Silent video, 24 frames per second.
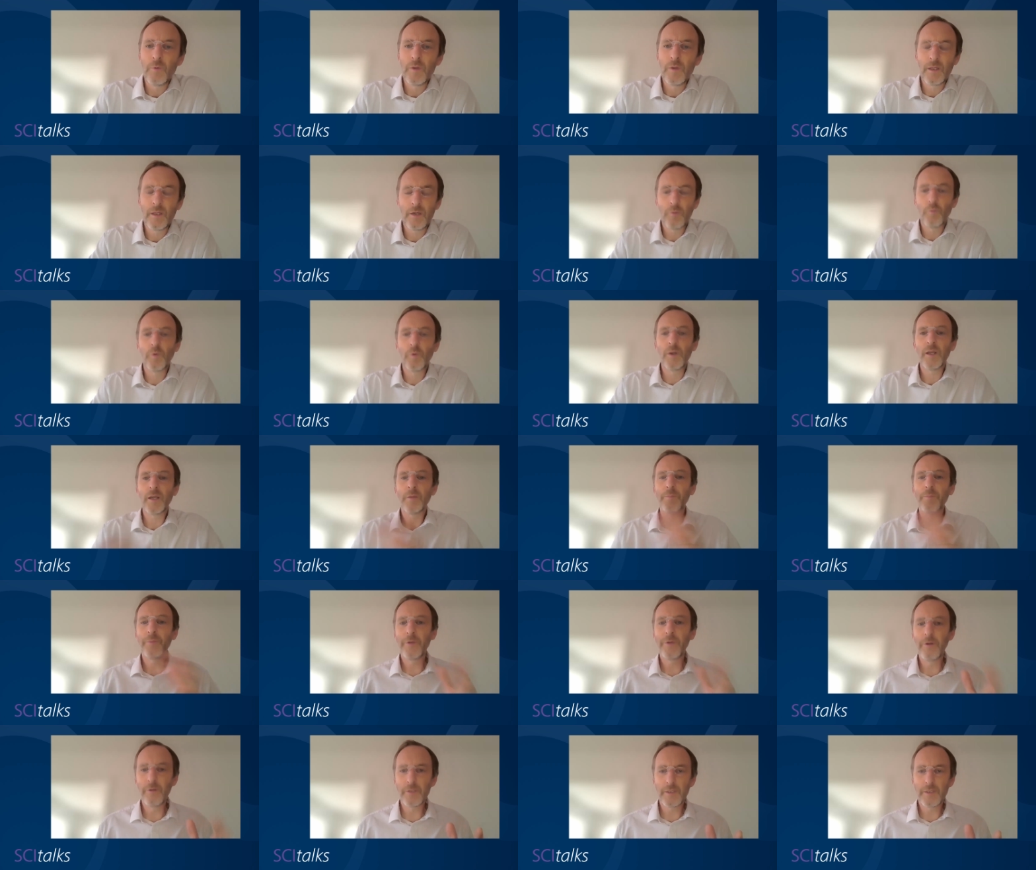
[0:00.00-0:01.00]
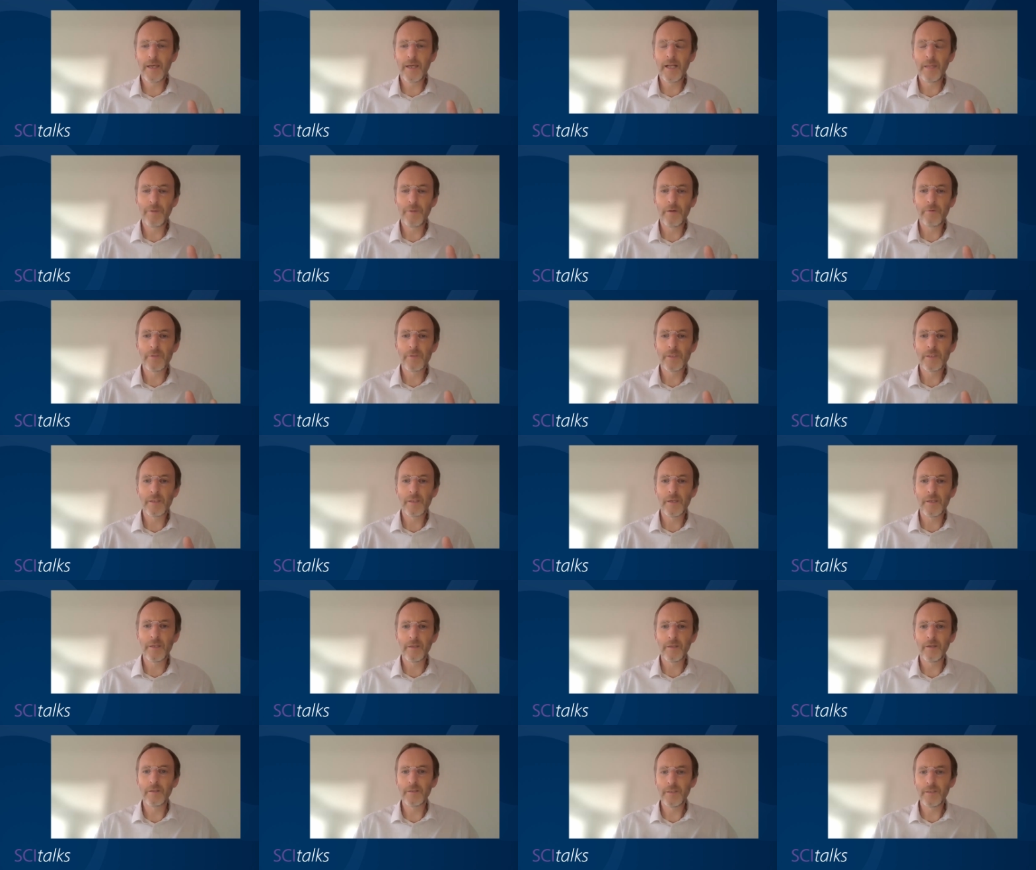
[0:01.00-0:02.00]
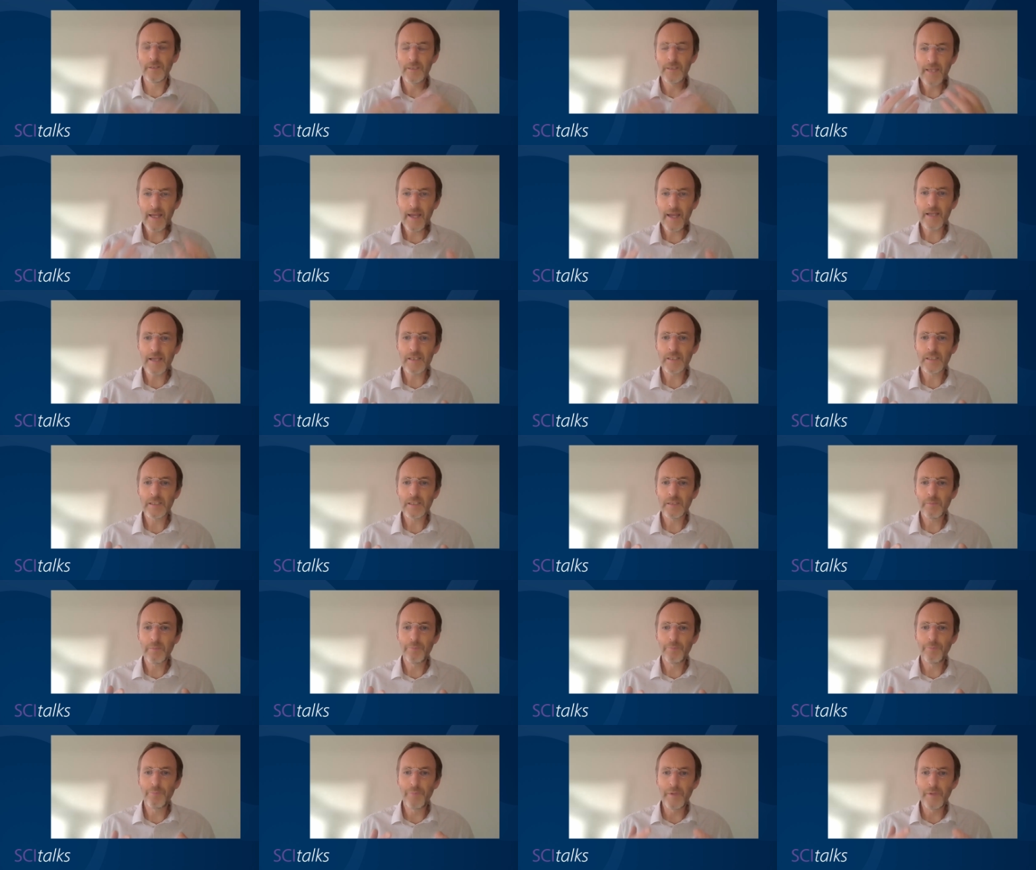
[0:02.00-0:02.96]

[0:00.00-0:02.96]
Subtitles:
will a computer help our research? The answer is yes,